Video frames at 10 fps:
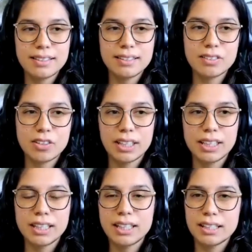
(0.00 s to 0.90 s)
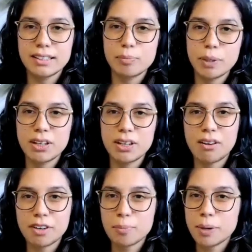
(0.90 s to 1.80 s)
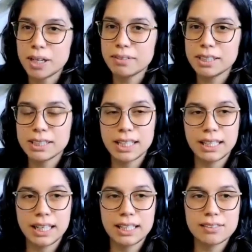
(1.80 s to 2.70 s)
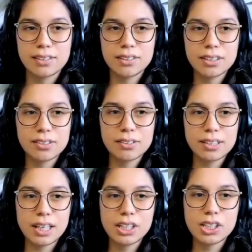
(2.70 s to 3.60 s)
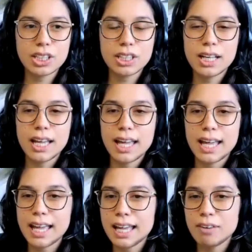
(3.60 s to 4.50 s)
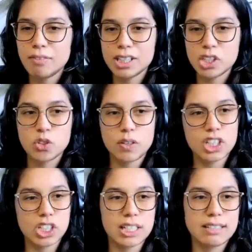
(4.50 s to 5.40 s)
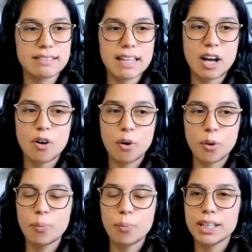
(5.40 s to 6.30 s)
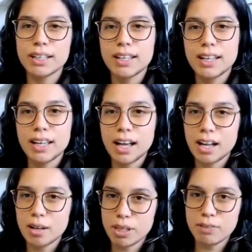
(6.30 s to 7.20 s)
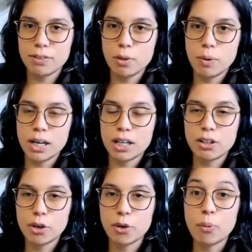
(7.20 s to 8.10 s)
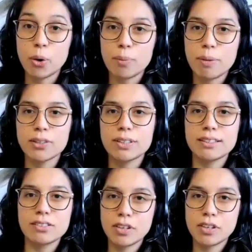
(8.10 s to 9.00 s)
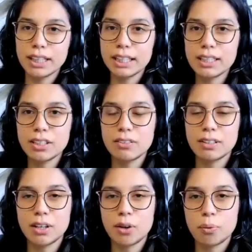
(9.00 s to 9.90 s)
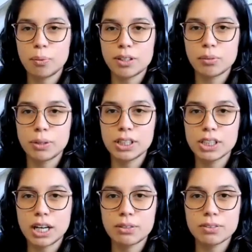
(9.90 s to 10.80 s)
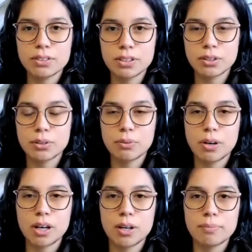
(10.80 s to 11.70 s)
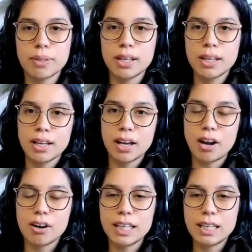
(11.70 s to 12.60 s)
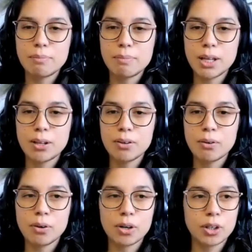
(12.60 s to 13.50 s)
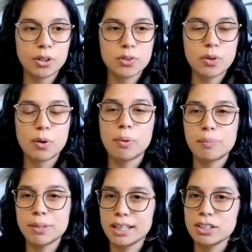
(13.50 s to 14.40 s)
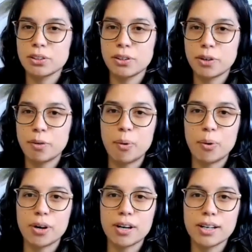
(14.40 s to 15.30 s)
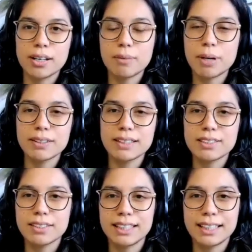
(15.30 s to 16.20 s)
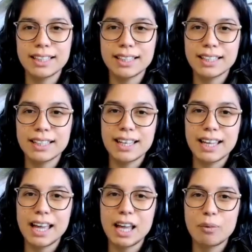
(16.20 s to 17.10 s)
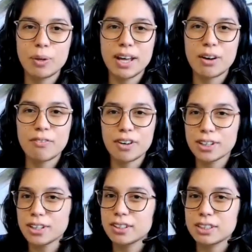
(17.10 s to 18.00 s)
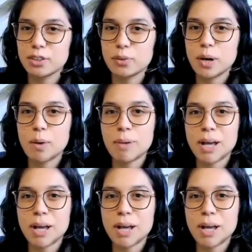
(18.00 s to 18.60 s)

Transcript: This training is being offered by Region 9 Head Start Association, and registration is now open. If you want to learn more about this training, you can always reach out to our email or go to our website to learn more about the training. And without further ado, I'll